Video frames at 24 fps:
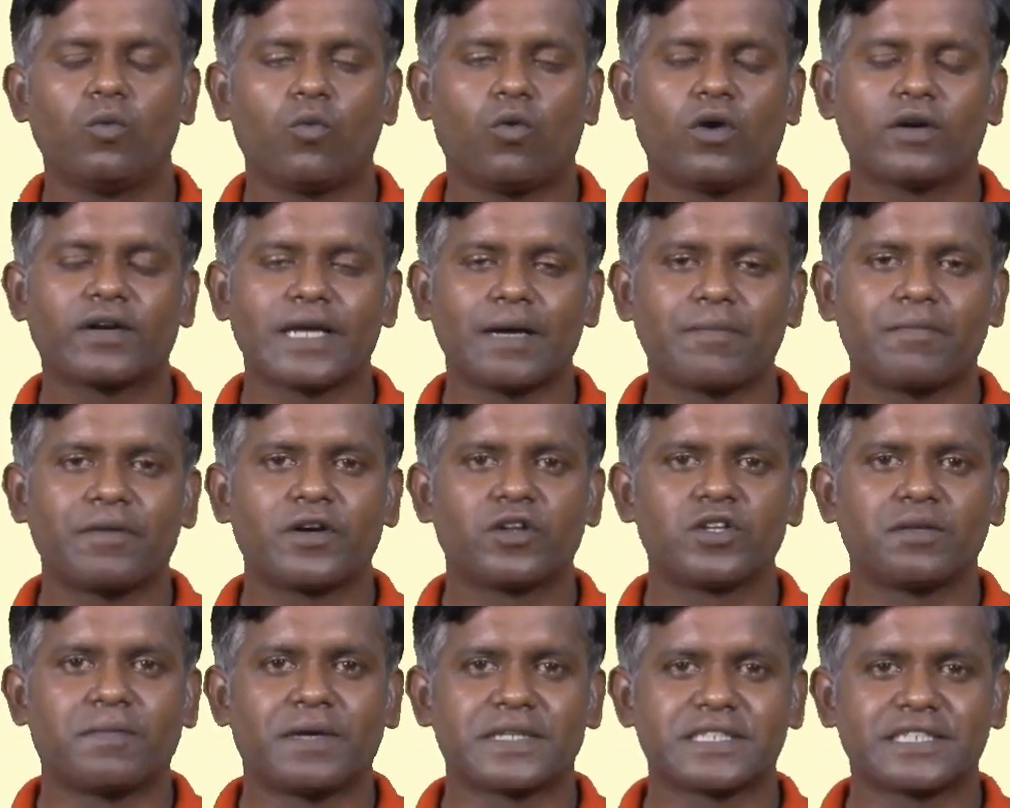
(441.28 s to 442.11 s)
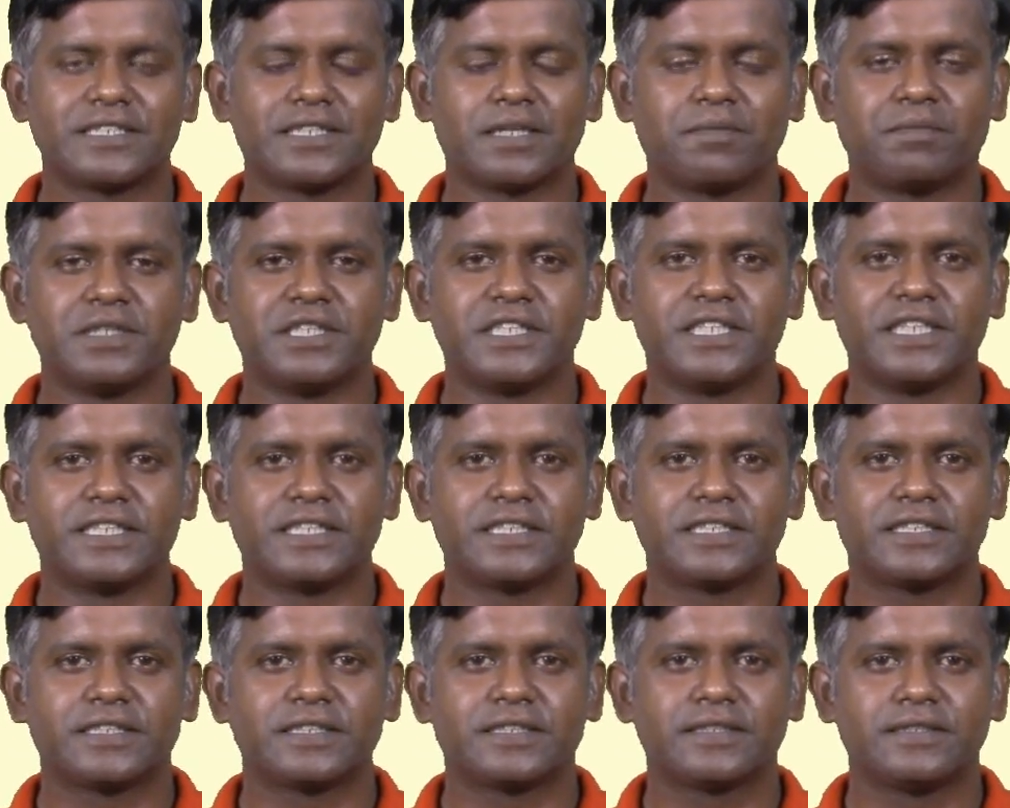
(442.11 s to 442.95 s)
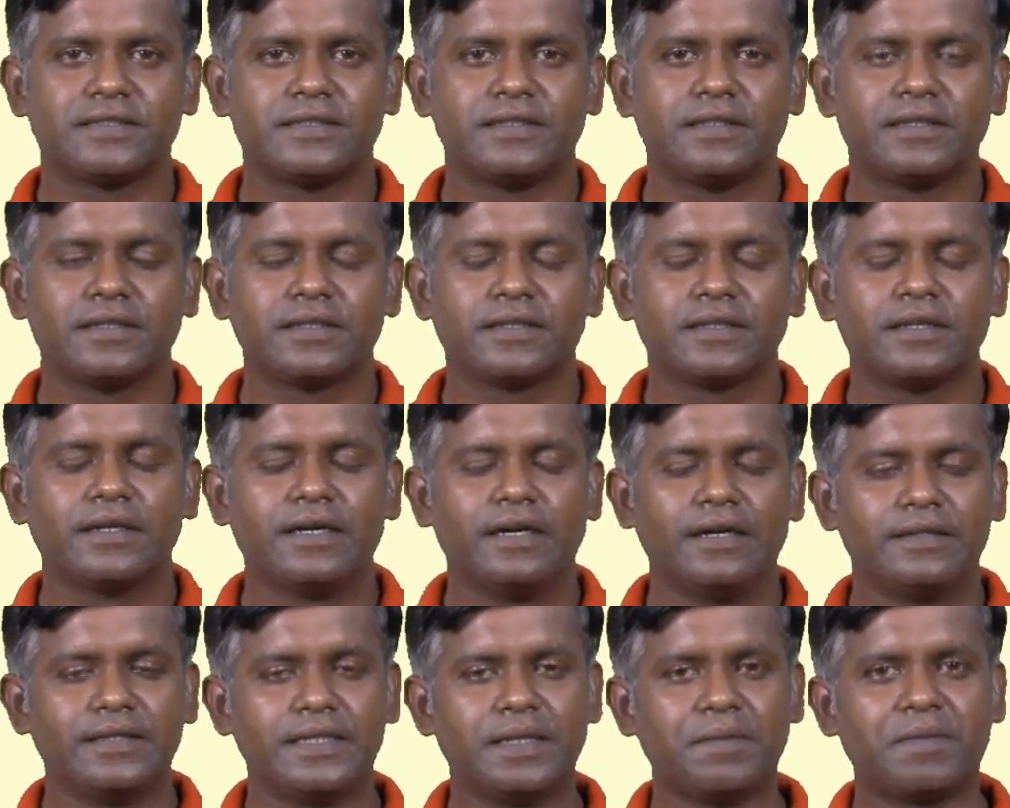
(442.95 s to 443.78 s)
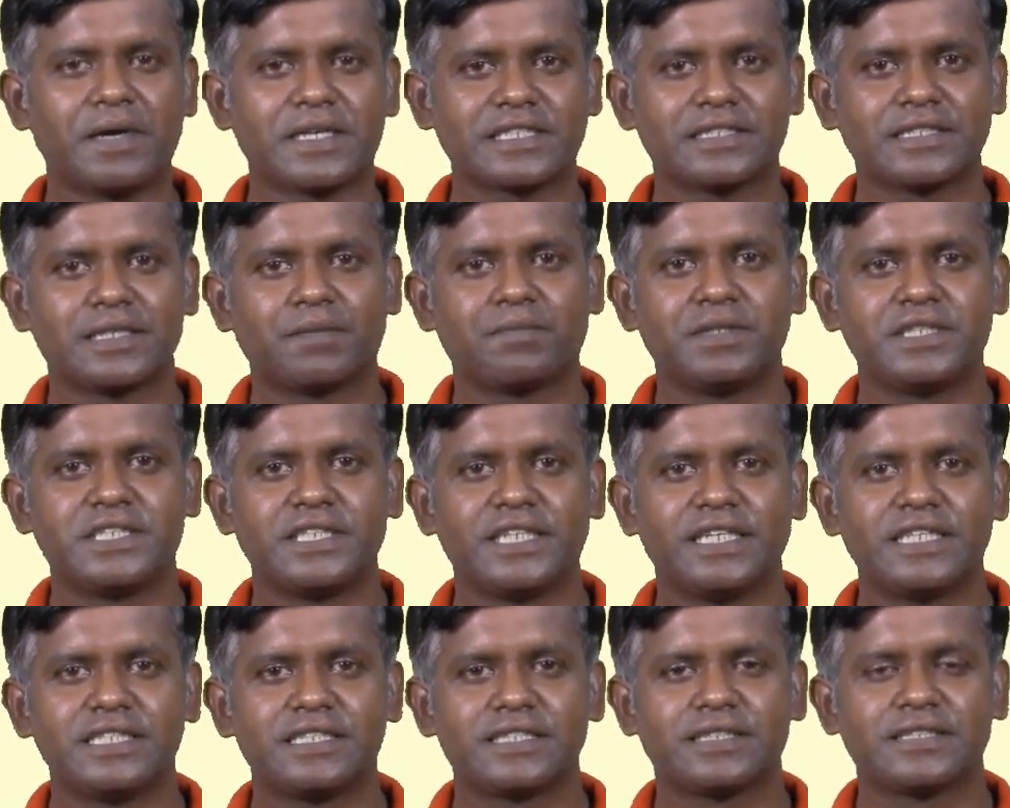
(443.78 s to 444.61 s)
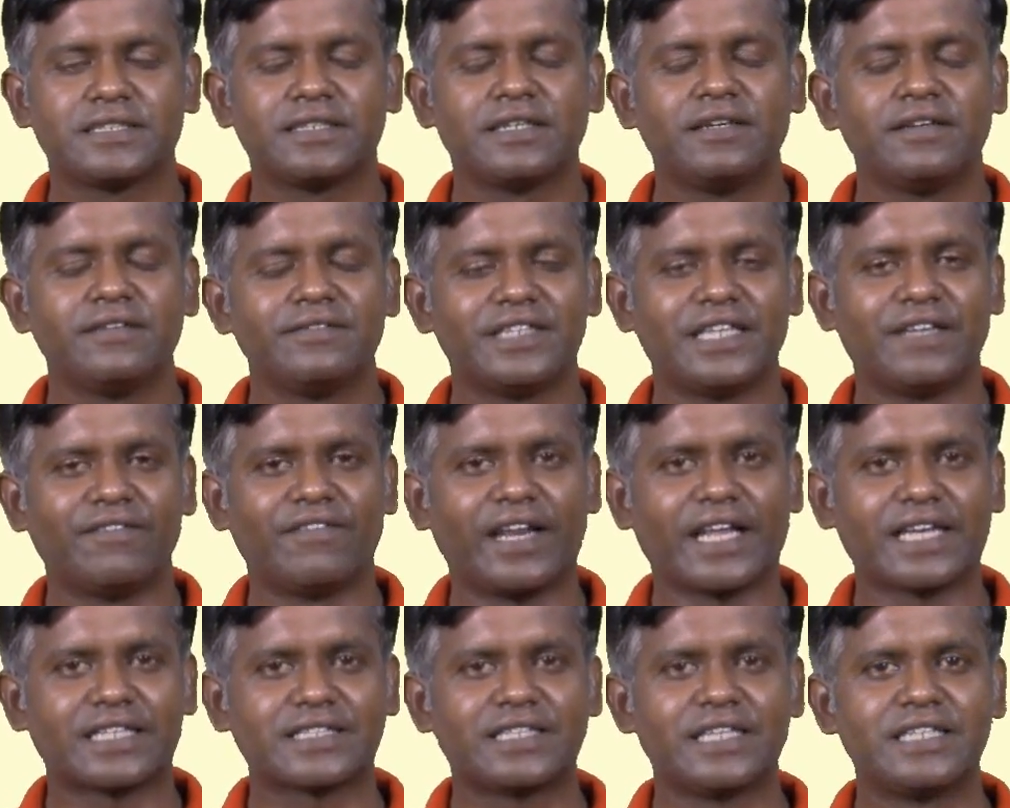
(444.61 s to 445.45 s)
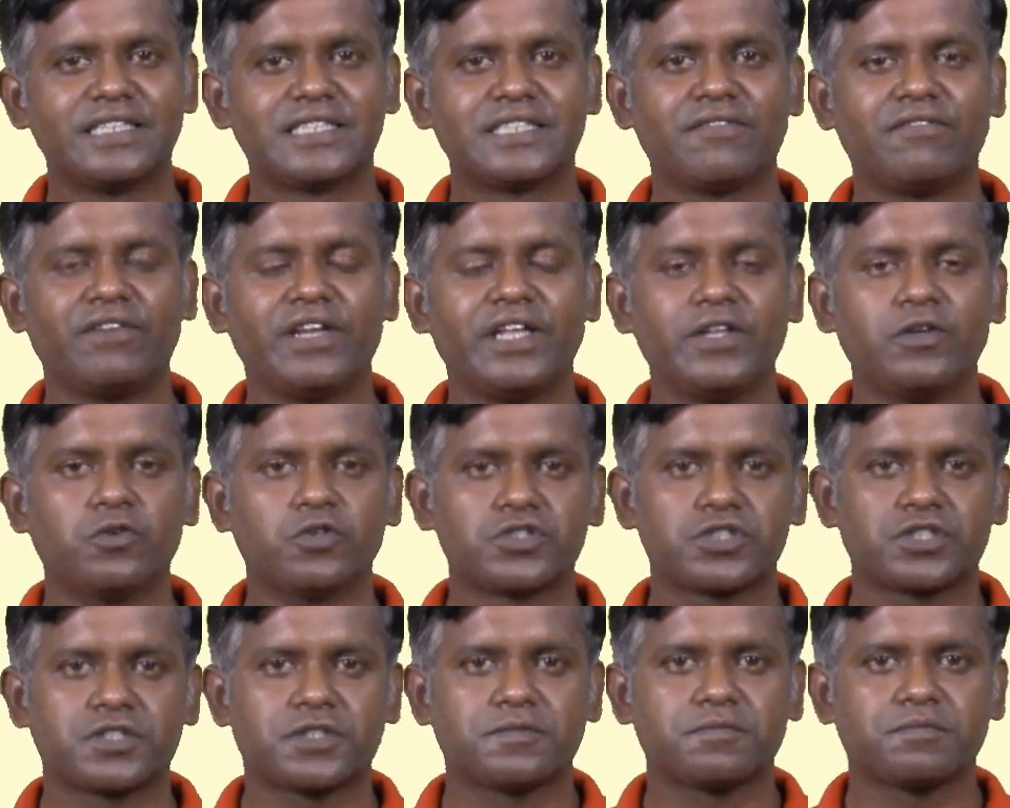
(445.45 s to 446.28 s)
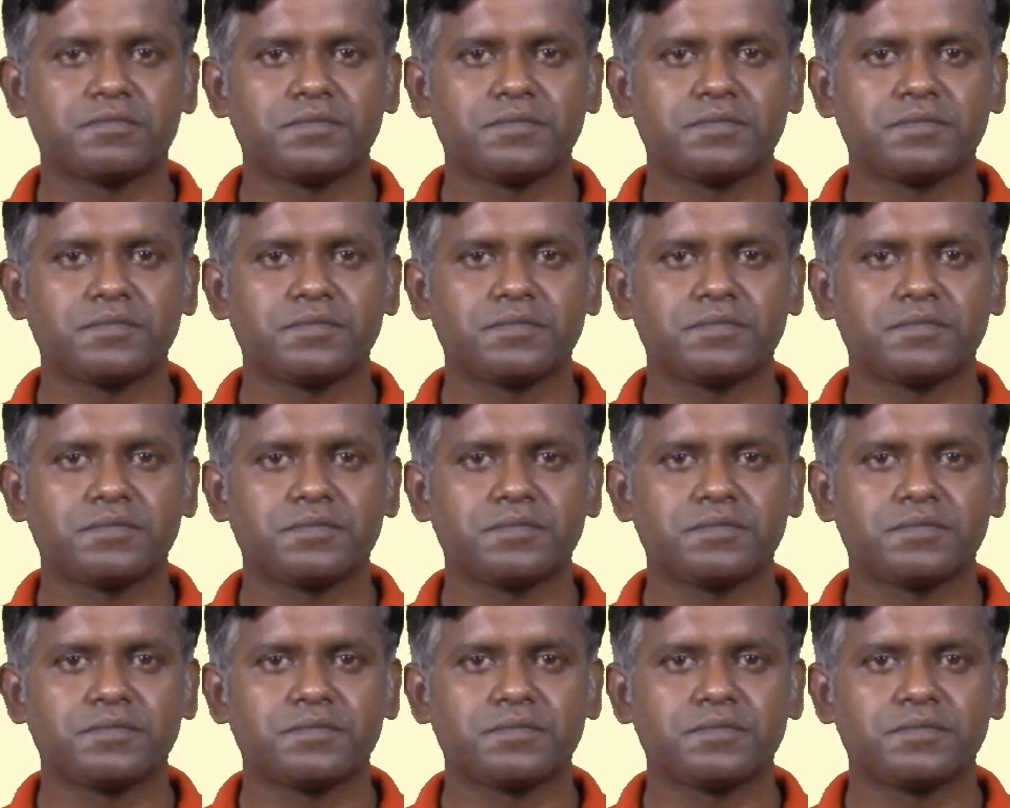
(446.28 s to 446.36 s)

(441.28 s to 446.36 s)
What happened to the passenger pigeons? The passenger pigeons, they were extensively used.